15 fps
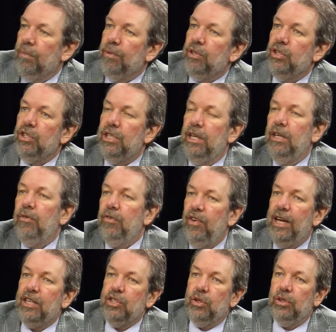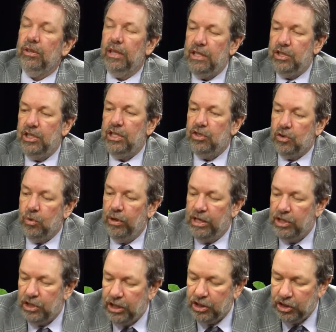what they're saying affects, or at least these
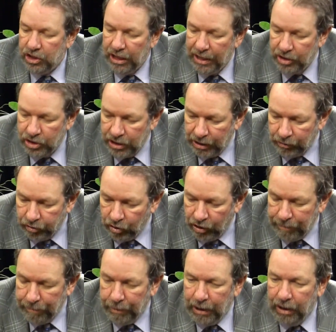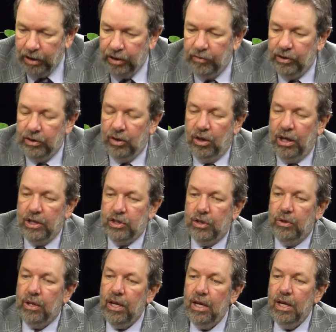26 states that form part of the
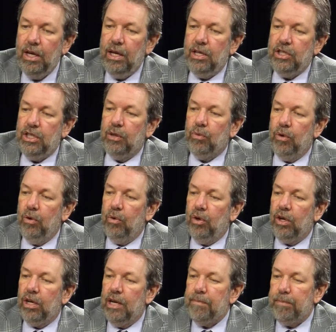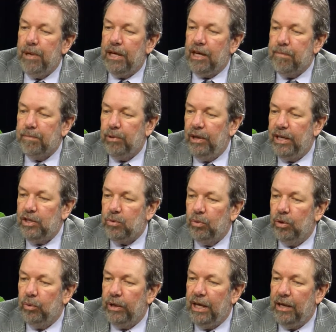lawsuit, said, well, we're going to pick a place
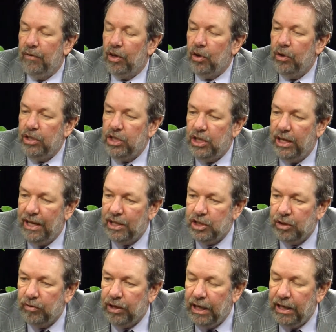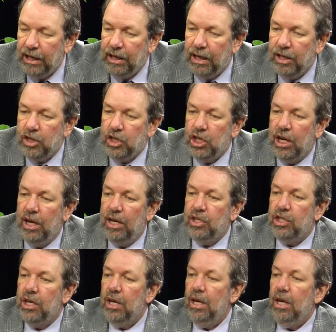where we have a good chance of getting a
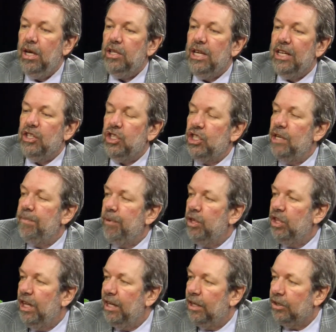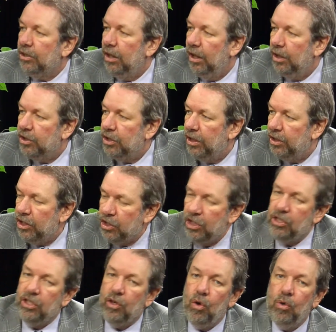judge that's sympathetic to us. And this
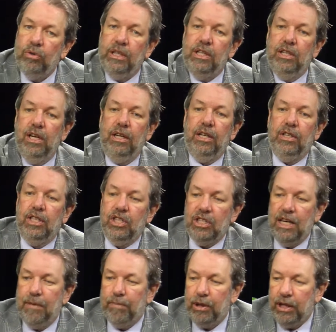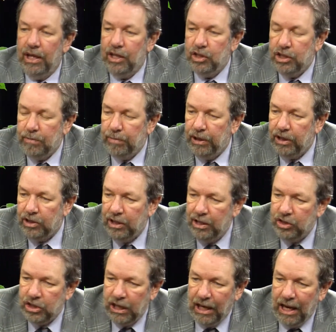isn't only done in these type of cases, but it
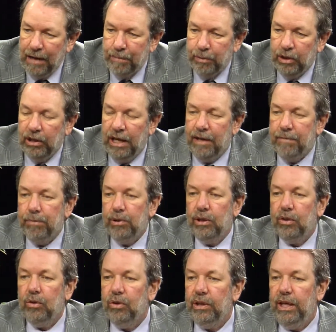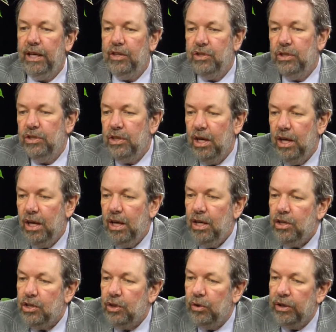tends to happen a lot in political cases.
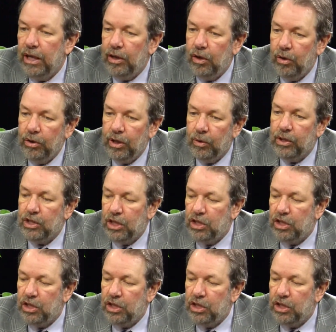So they knew there was a